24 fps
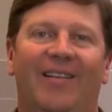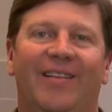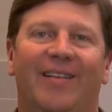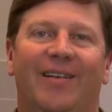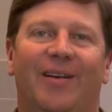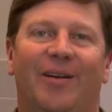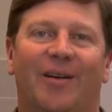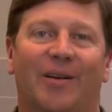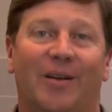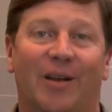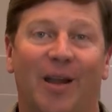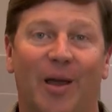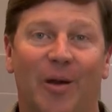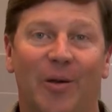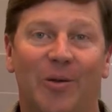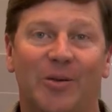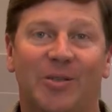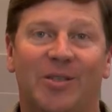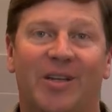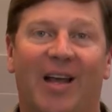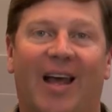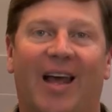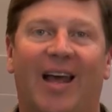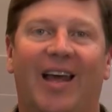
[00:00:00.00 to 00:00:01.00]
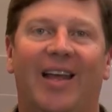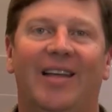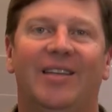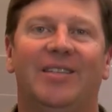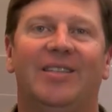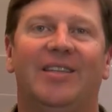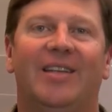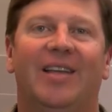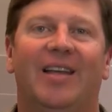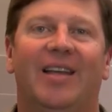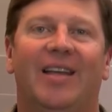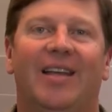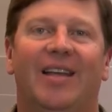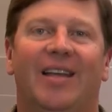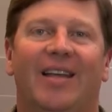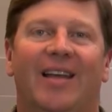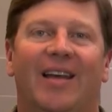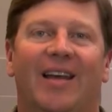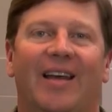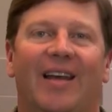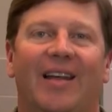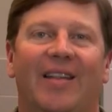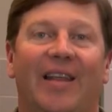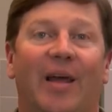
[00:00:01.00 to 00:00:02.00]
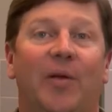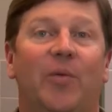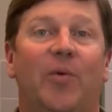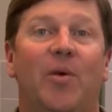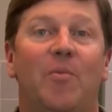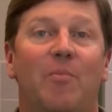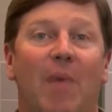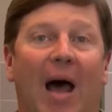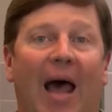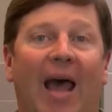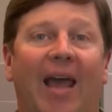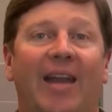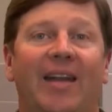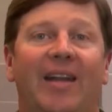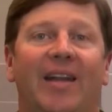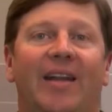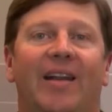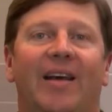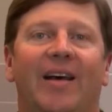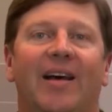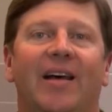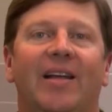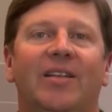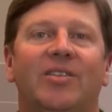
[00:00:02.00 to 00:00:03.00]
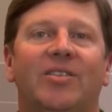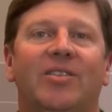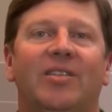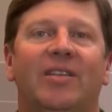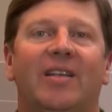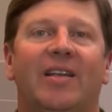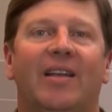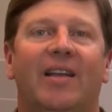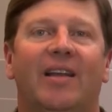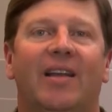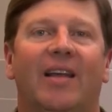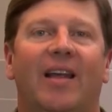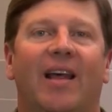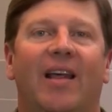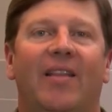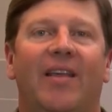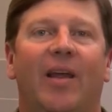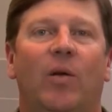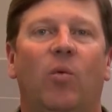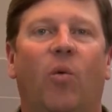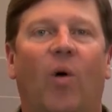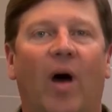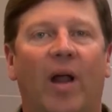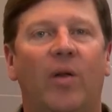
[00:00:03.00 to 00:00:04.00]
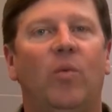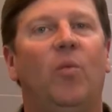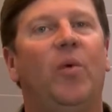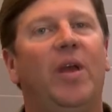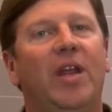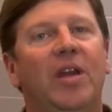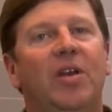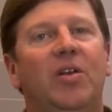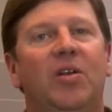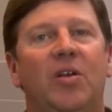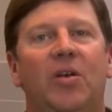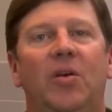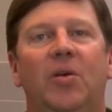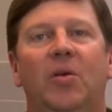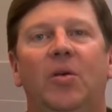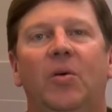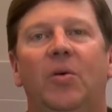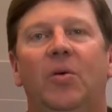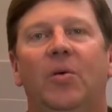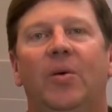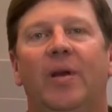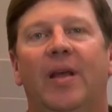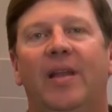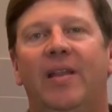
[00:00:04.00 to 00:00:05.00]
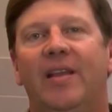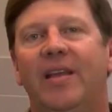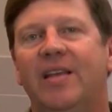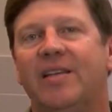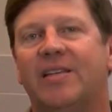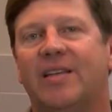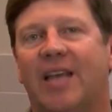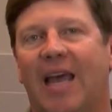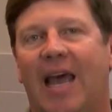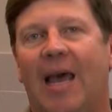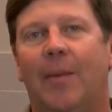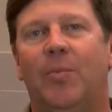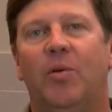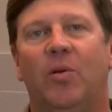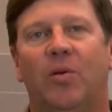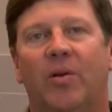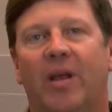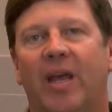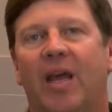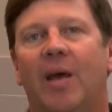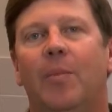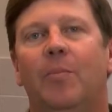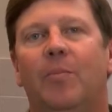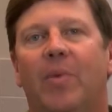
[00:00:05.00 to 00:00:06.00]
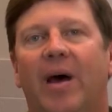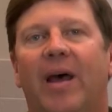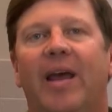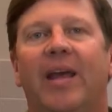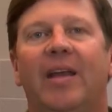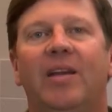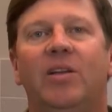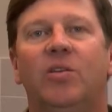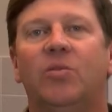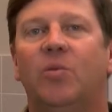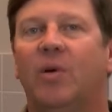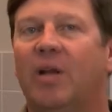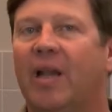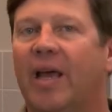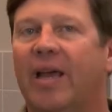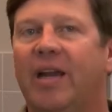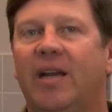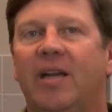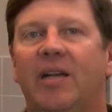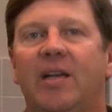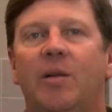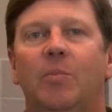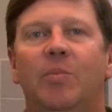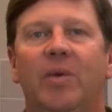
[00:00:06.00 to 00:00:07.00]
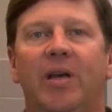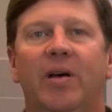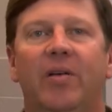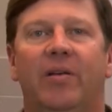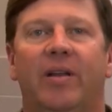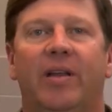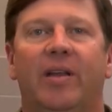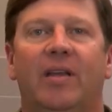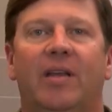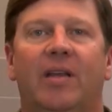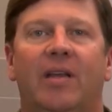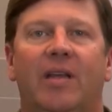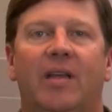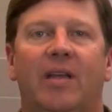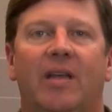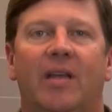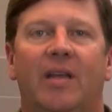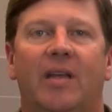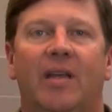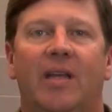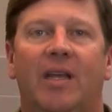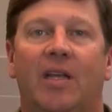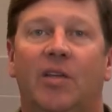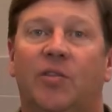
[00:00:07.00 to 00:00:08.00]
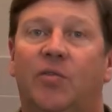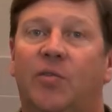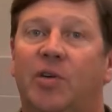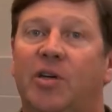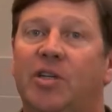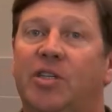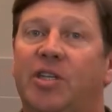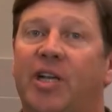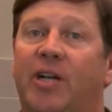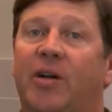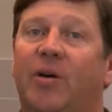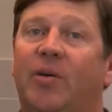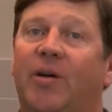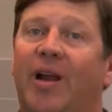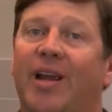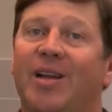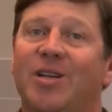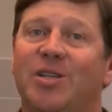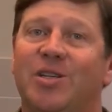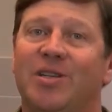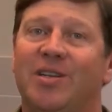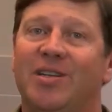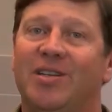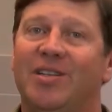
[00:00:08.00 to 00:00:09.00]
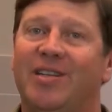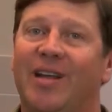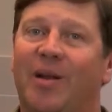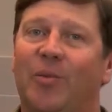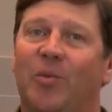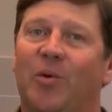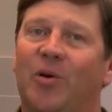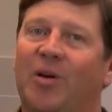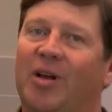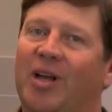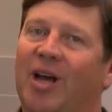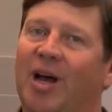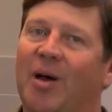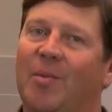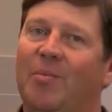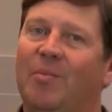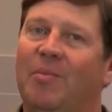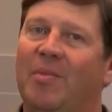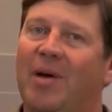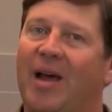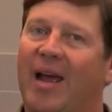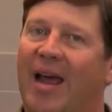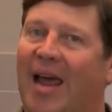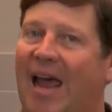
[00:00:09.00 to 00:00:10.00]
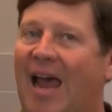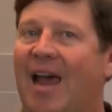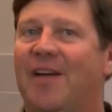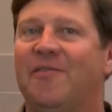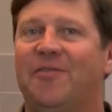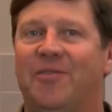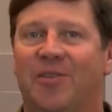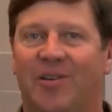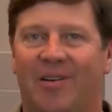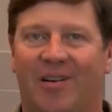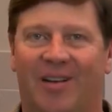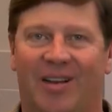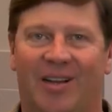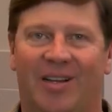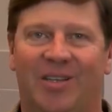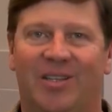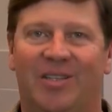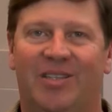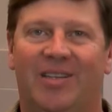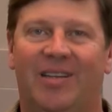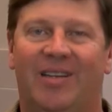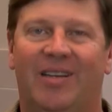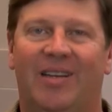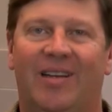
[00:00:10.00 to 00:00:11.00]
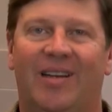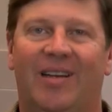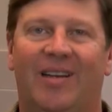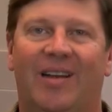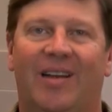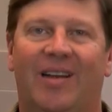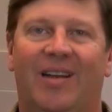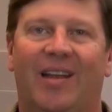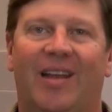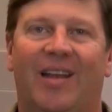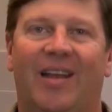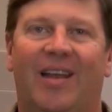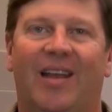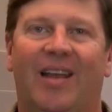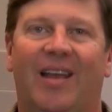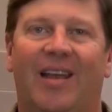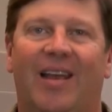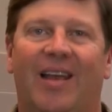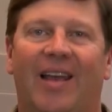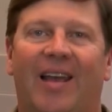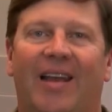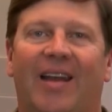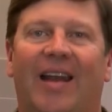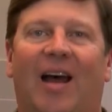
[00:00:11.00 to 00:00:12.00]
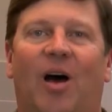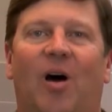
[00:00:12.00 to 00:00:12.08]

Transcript: and her closed eyes that reminded us that what we do in these capital campaigns related to building is for generations that will come after us. And I